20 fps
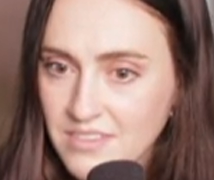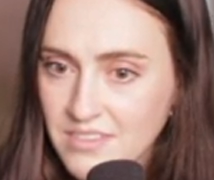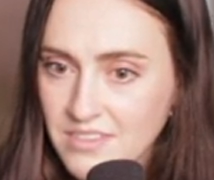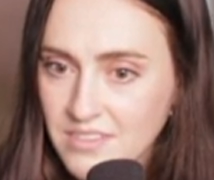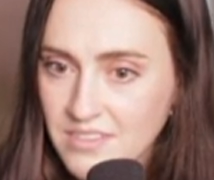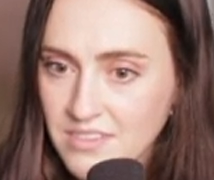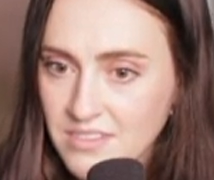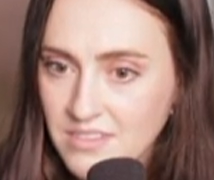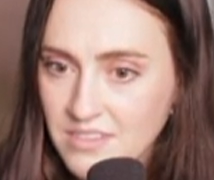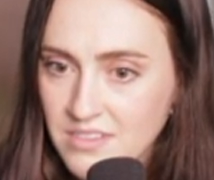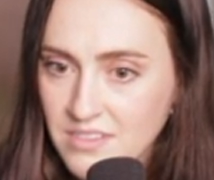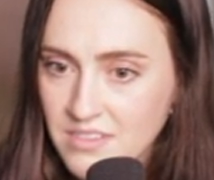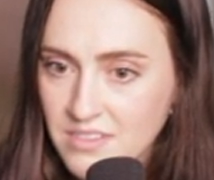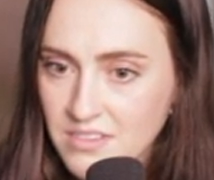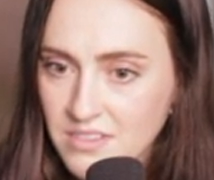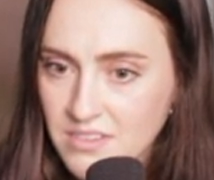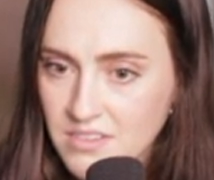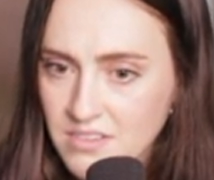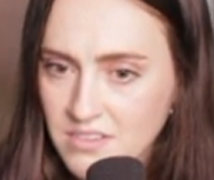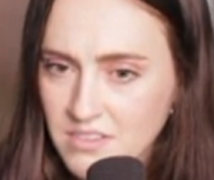
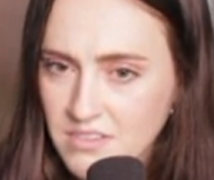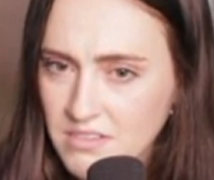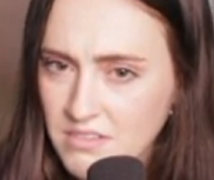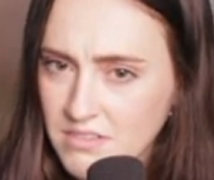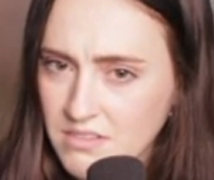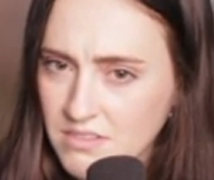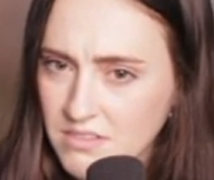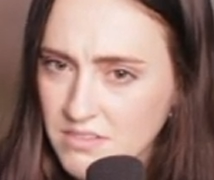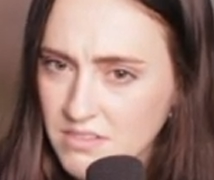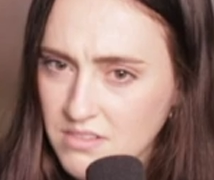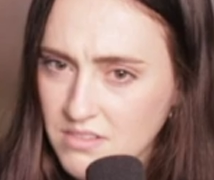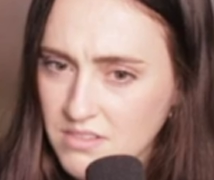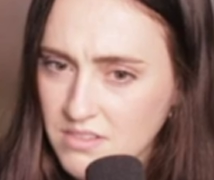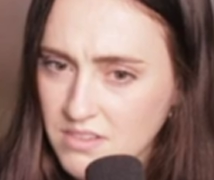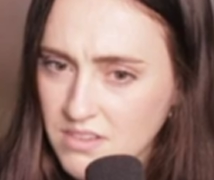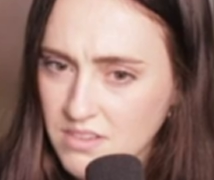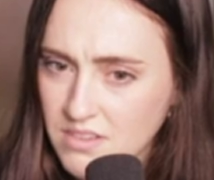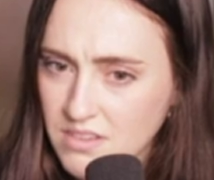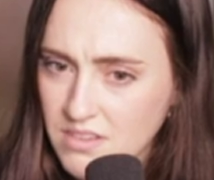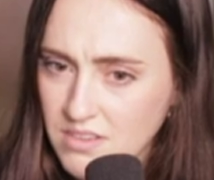
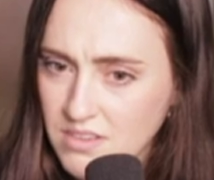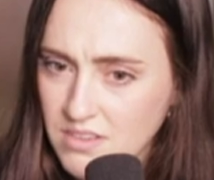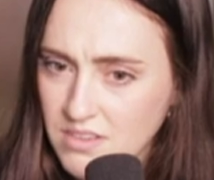[no speech]